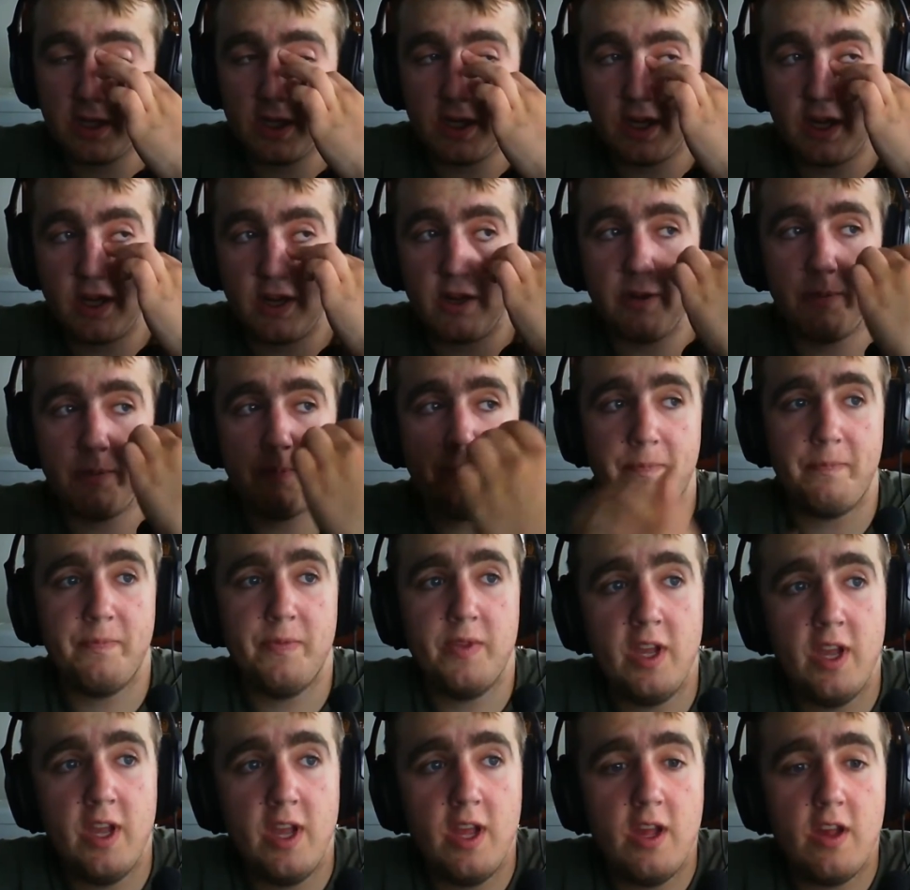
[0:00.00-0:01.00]
Um,
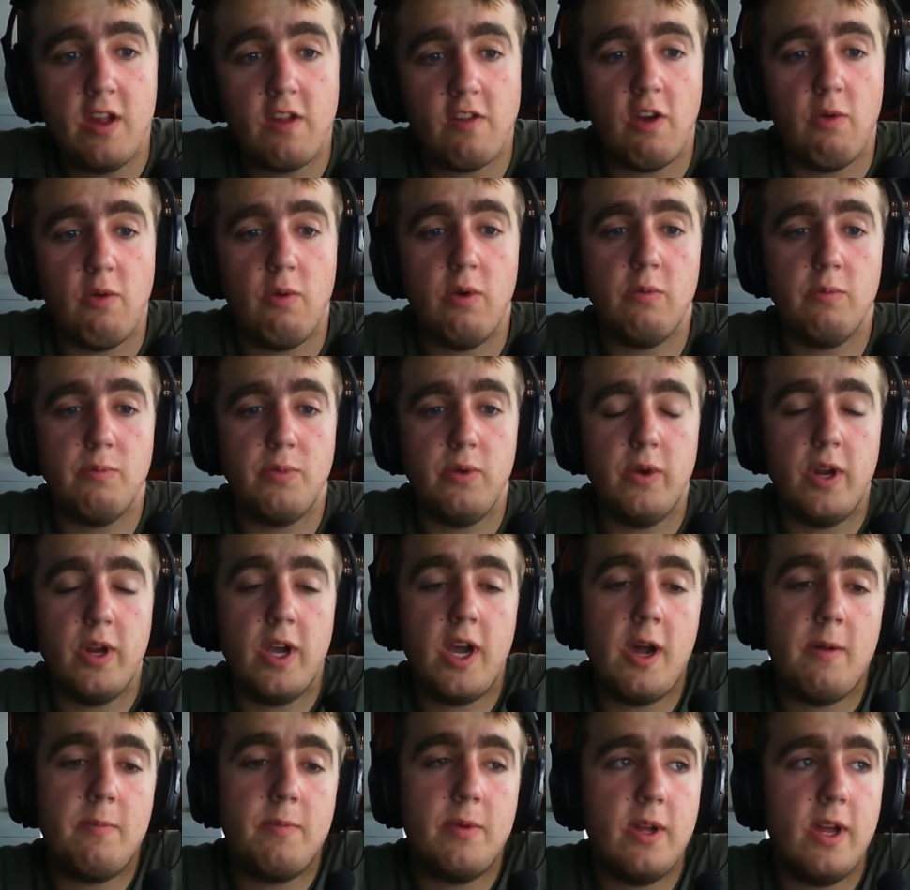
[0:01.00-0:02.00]
so it won't boot
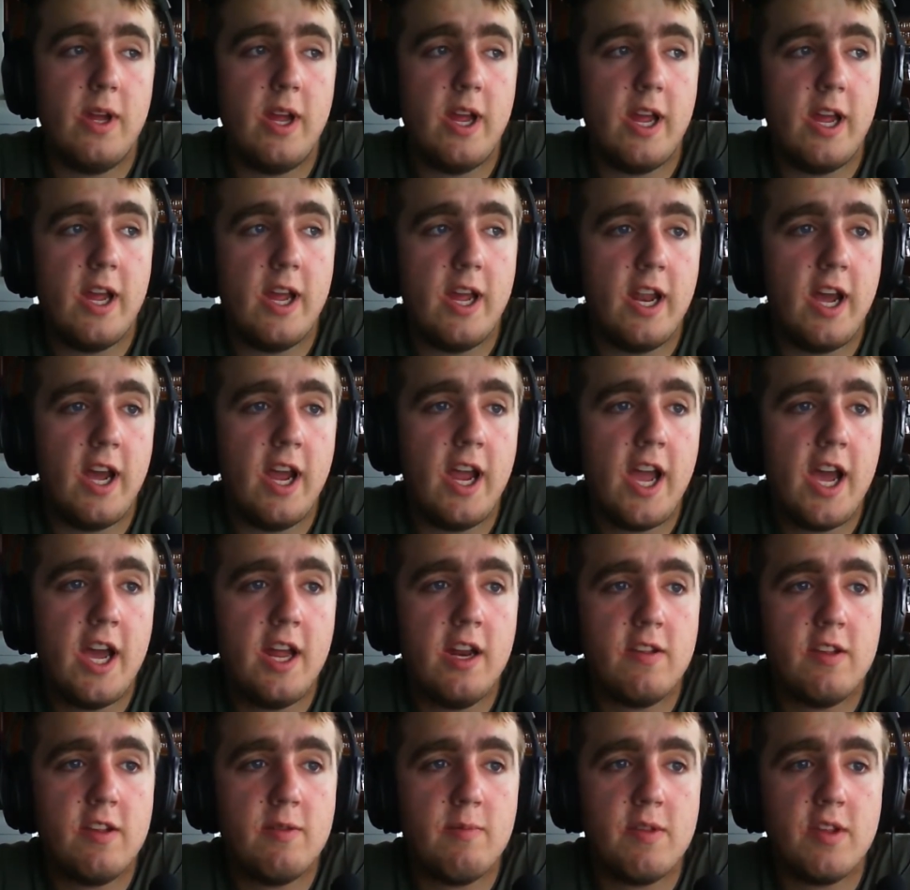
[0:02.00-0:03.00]
up. And I
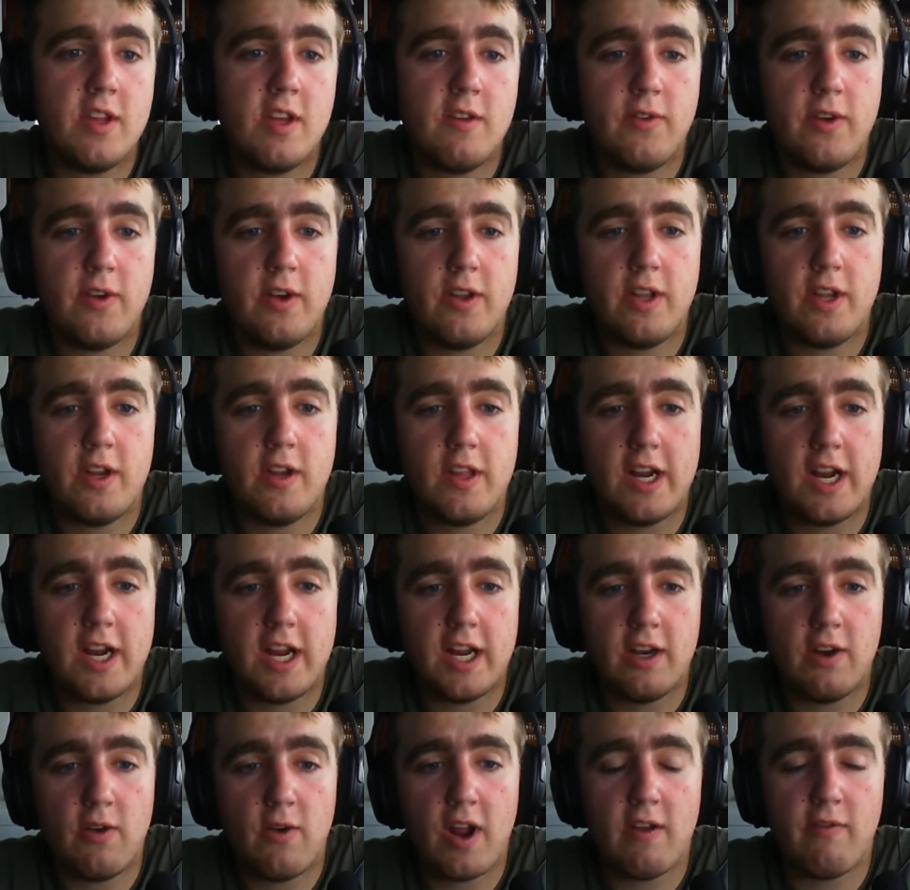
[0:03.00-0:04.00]
had some stuff on there that
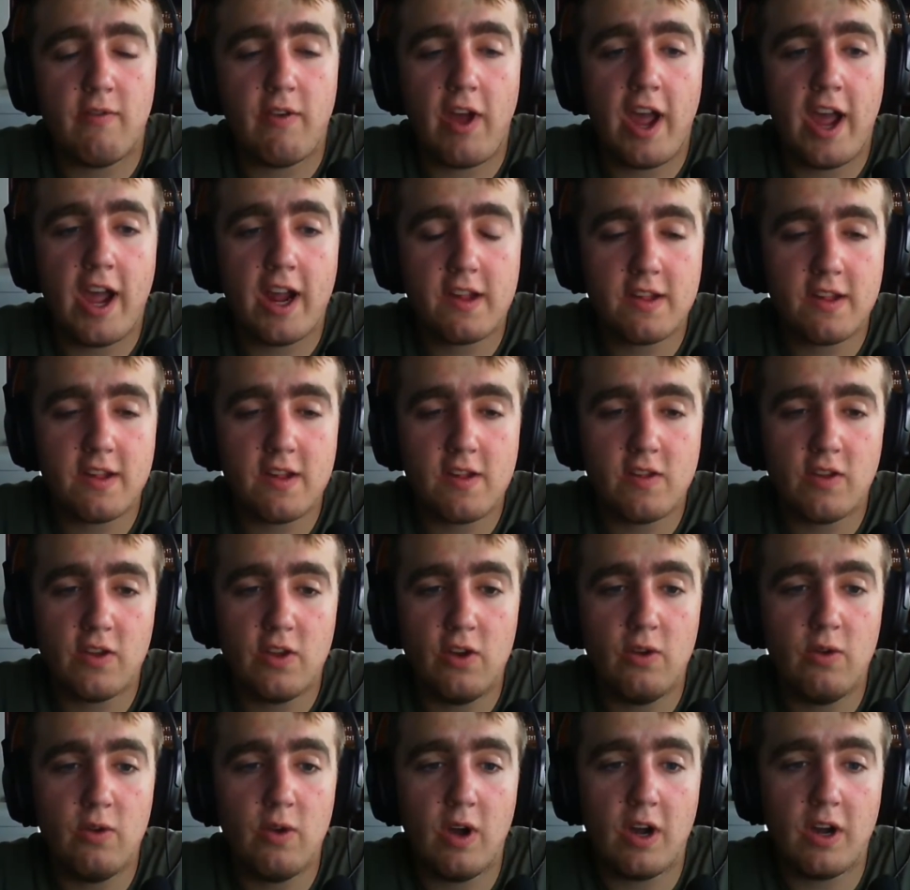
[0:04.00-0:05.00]
I don't have access
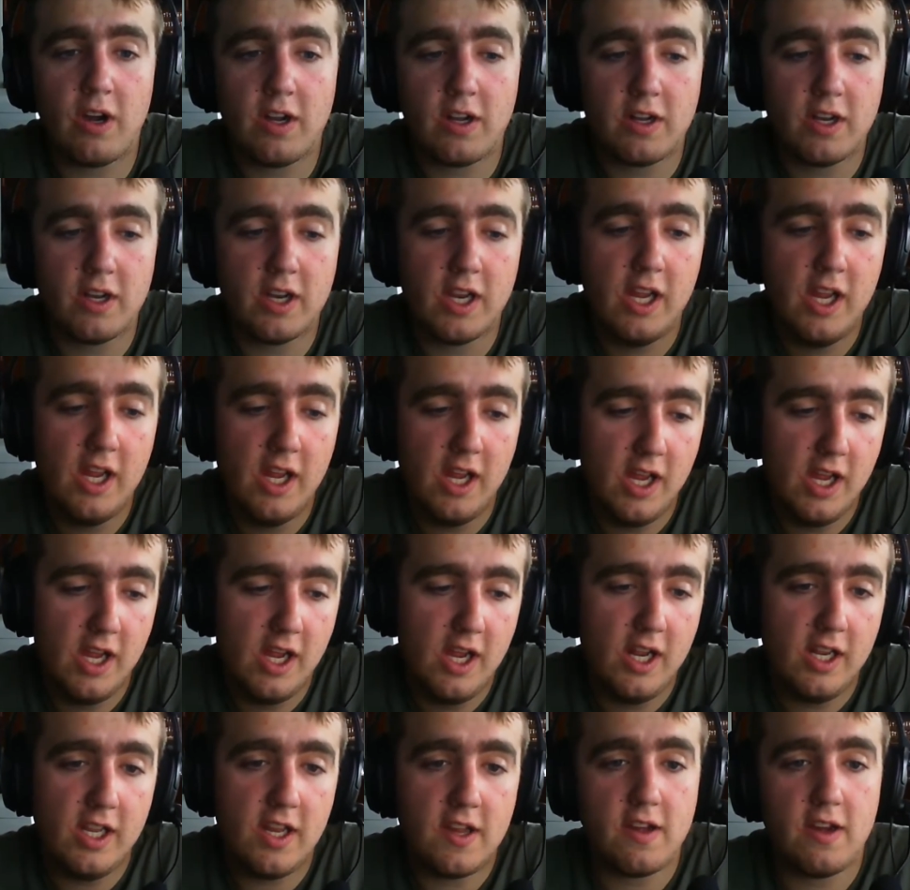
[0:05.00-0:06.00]
to on
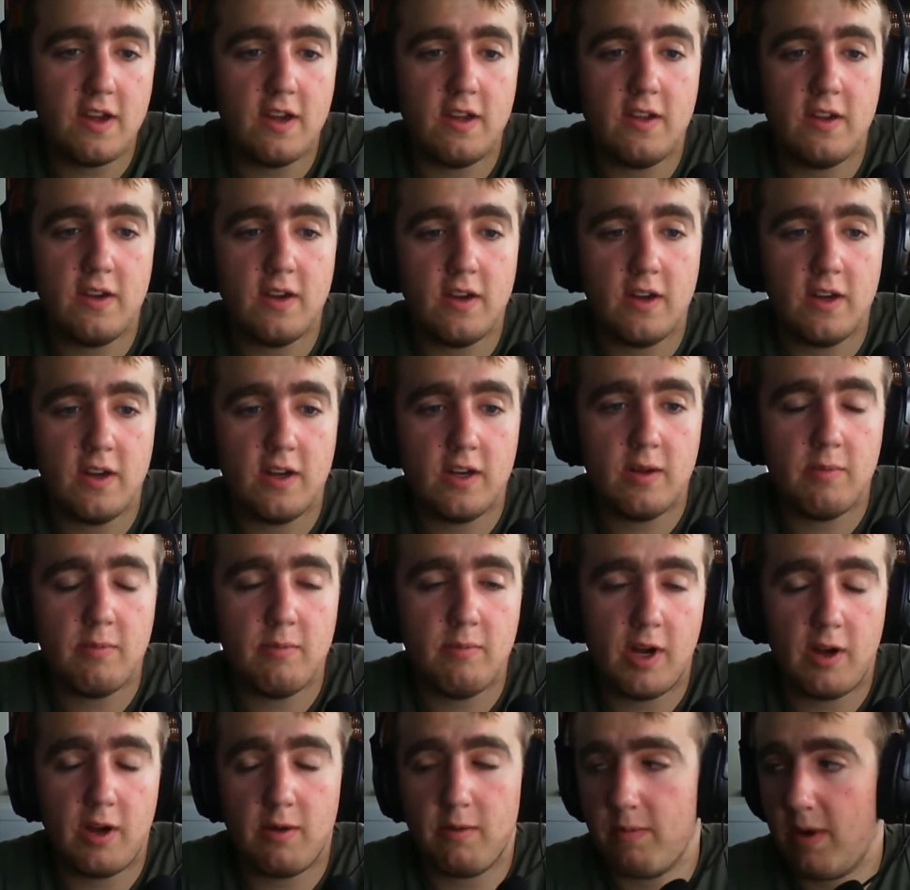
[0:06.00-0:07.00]
this other
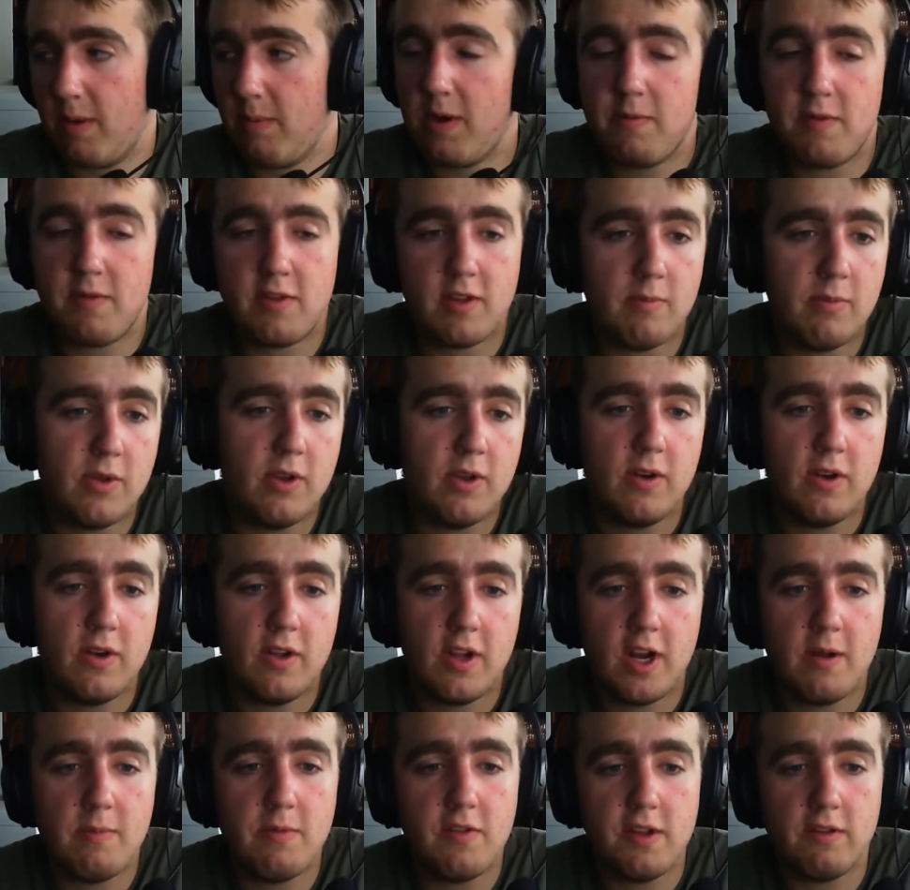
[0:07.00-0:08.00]
my, my mom's computer
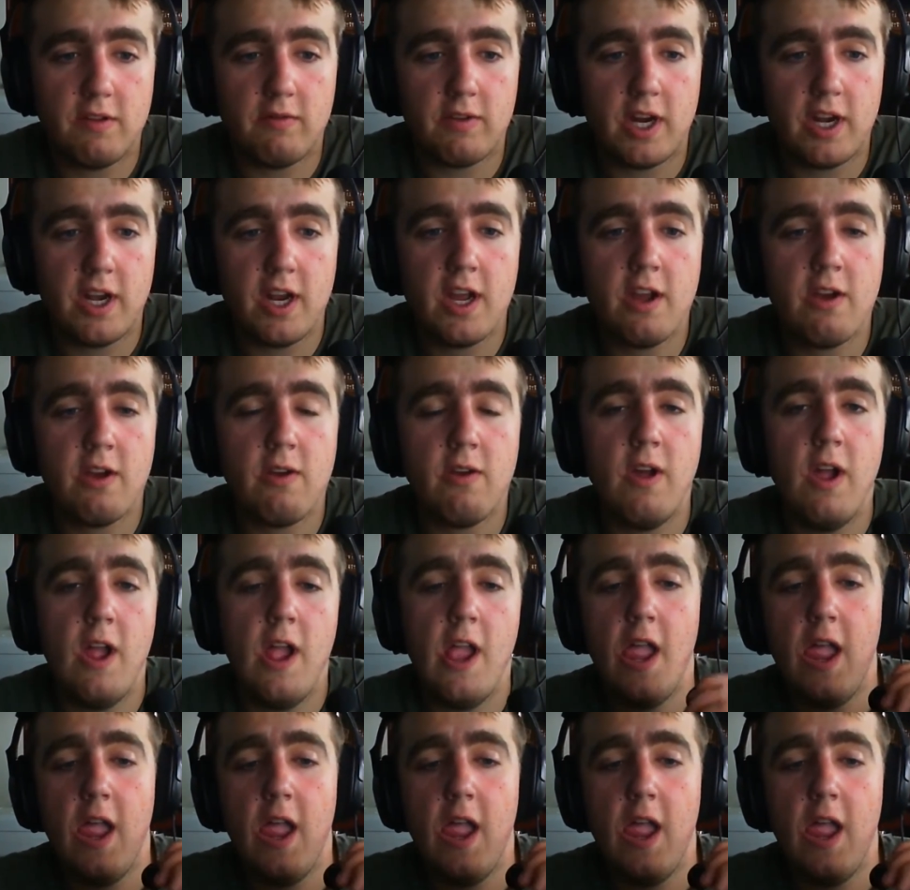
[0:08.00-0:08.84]
that I'm using right now.